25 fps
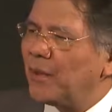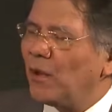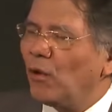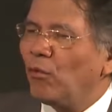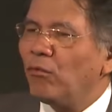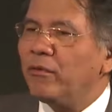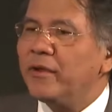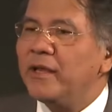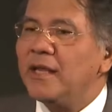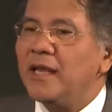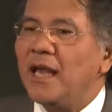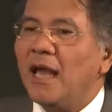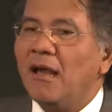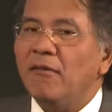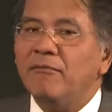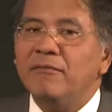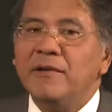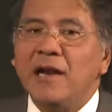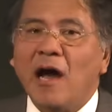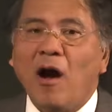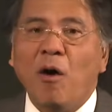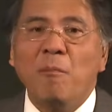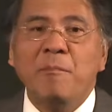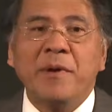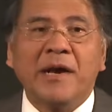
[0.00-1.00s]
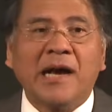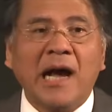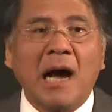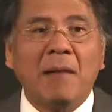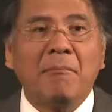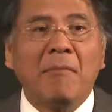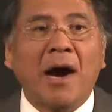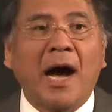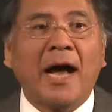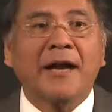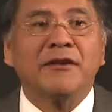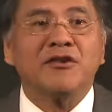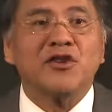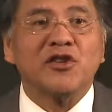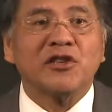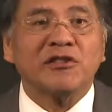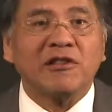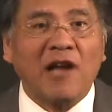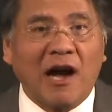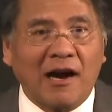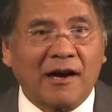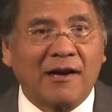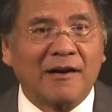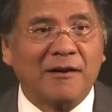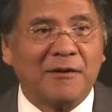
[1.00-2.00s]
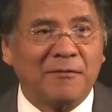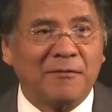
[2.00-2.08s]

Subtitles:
We have now become unstuck.